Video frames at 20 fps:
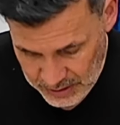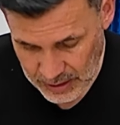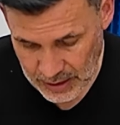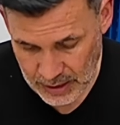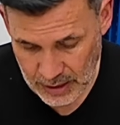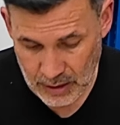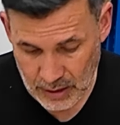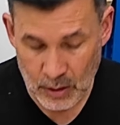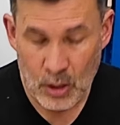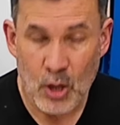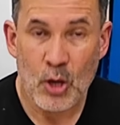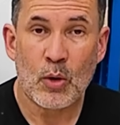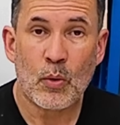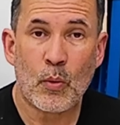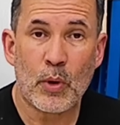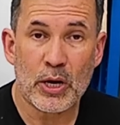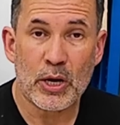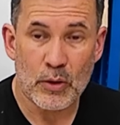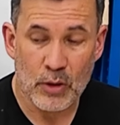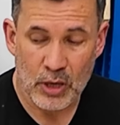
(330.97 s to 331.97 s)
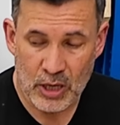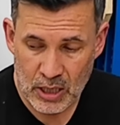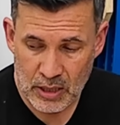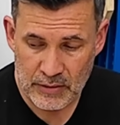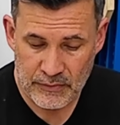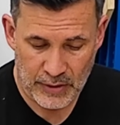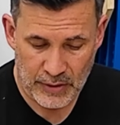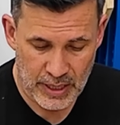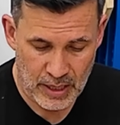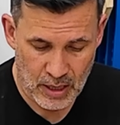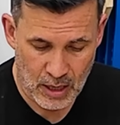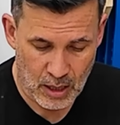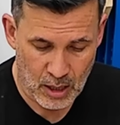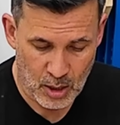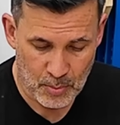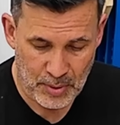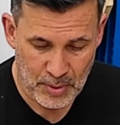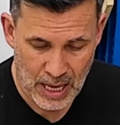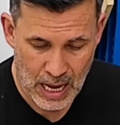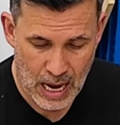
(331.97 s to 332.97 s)
again we are covering
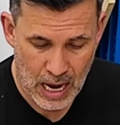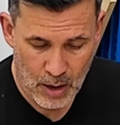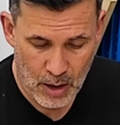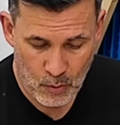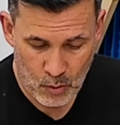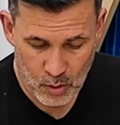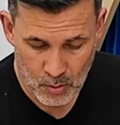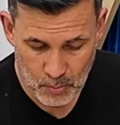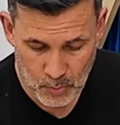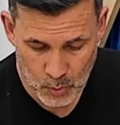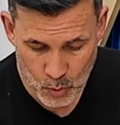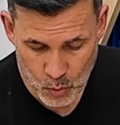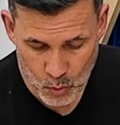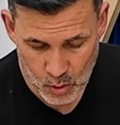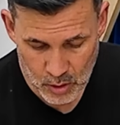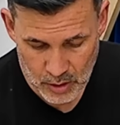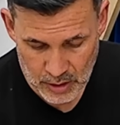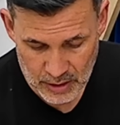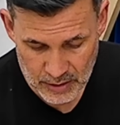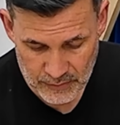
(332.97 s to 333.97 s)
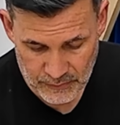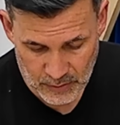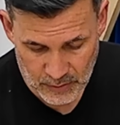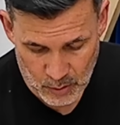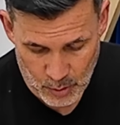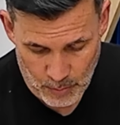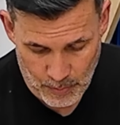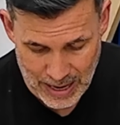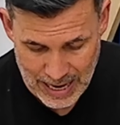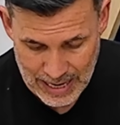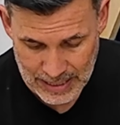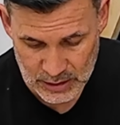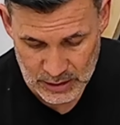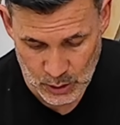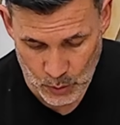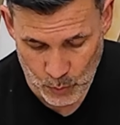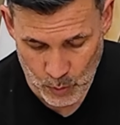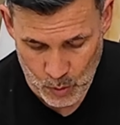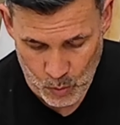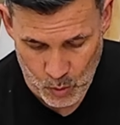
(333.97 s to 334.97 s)
up our board from the back
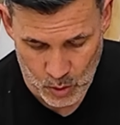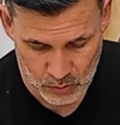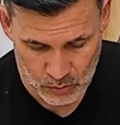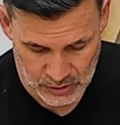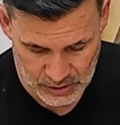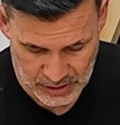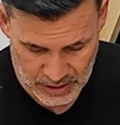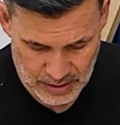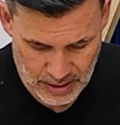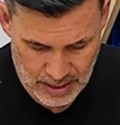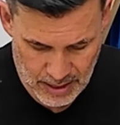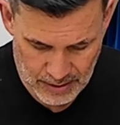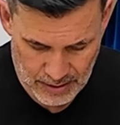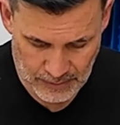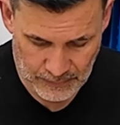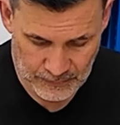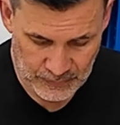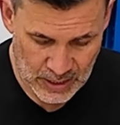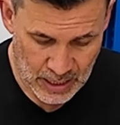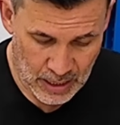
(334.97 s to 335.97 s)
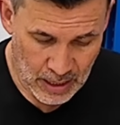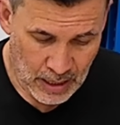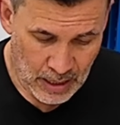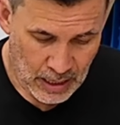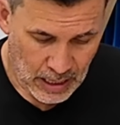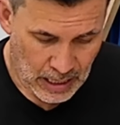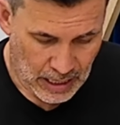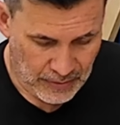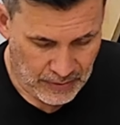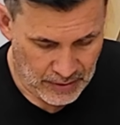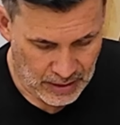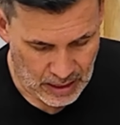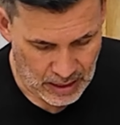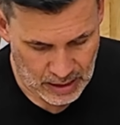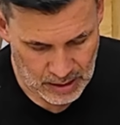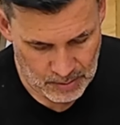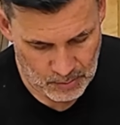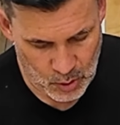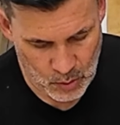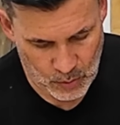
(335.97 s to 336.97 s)
so we won't see that. And then
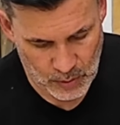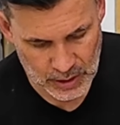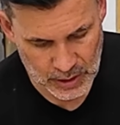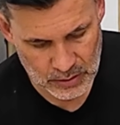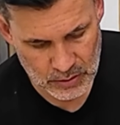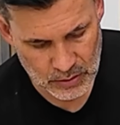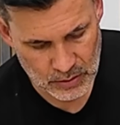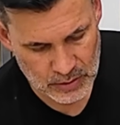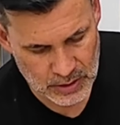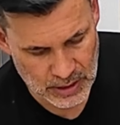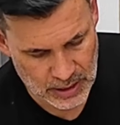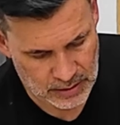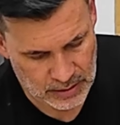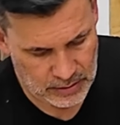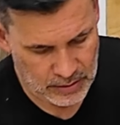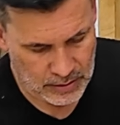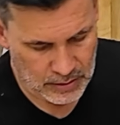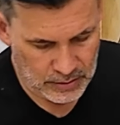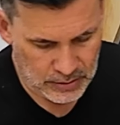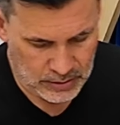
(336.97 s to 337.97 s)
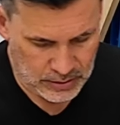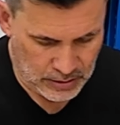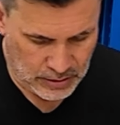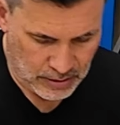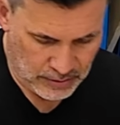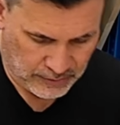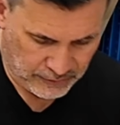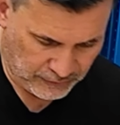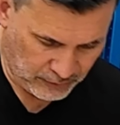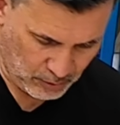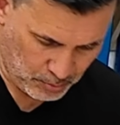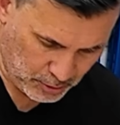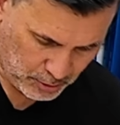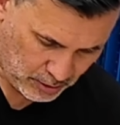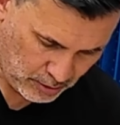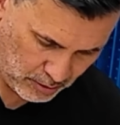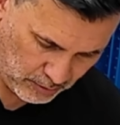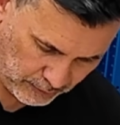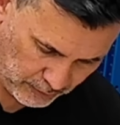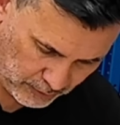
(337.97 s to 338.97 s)
I am going to take this, flip it
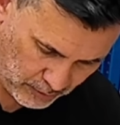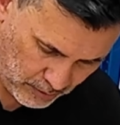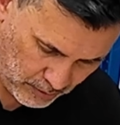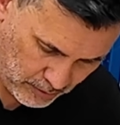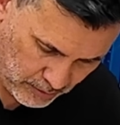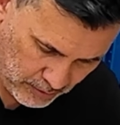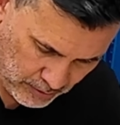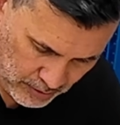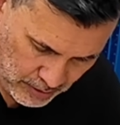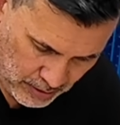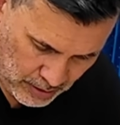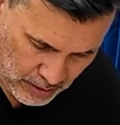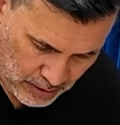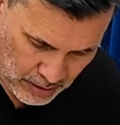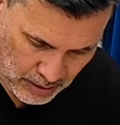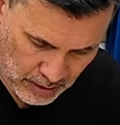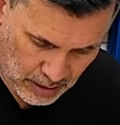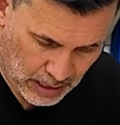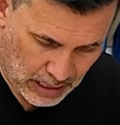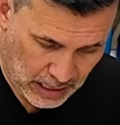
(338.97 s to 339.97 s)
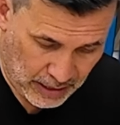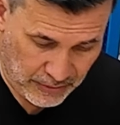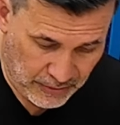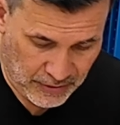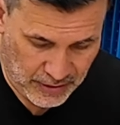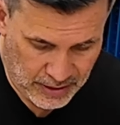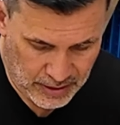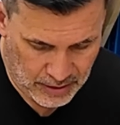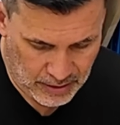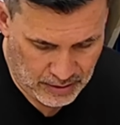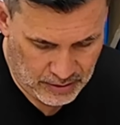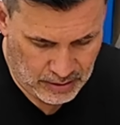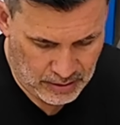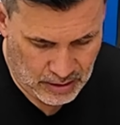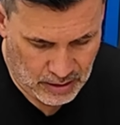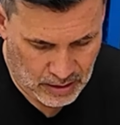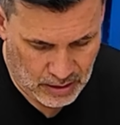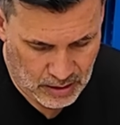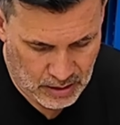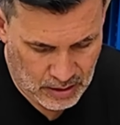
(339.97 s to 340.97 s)
over, and then
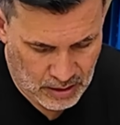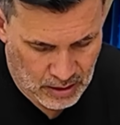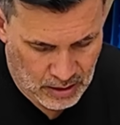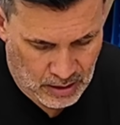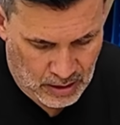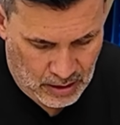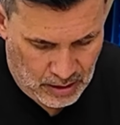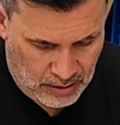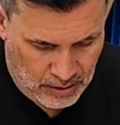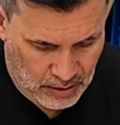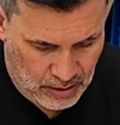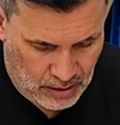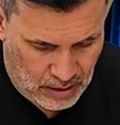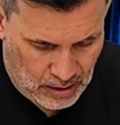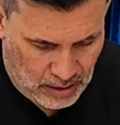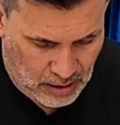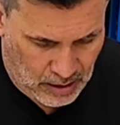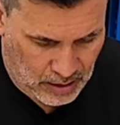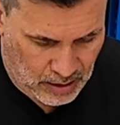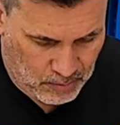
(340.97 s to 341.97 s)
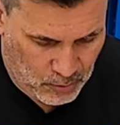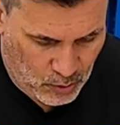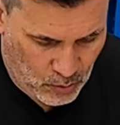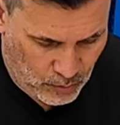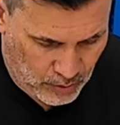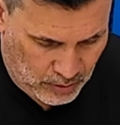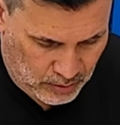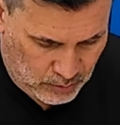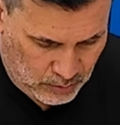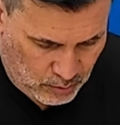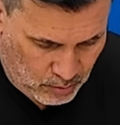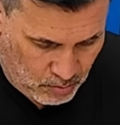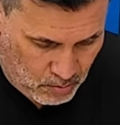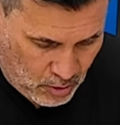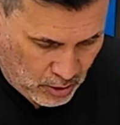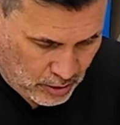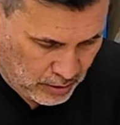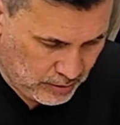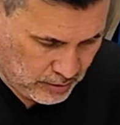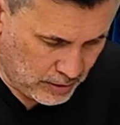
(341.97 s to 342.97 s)
I am going to
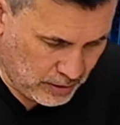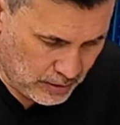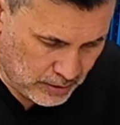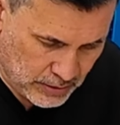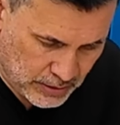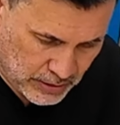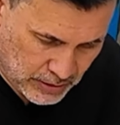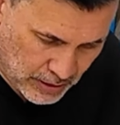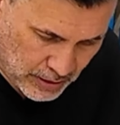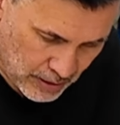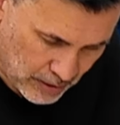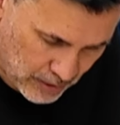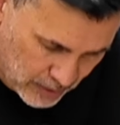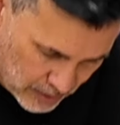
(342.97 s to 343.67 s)
mark this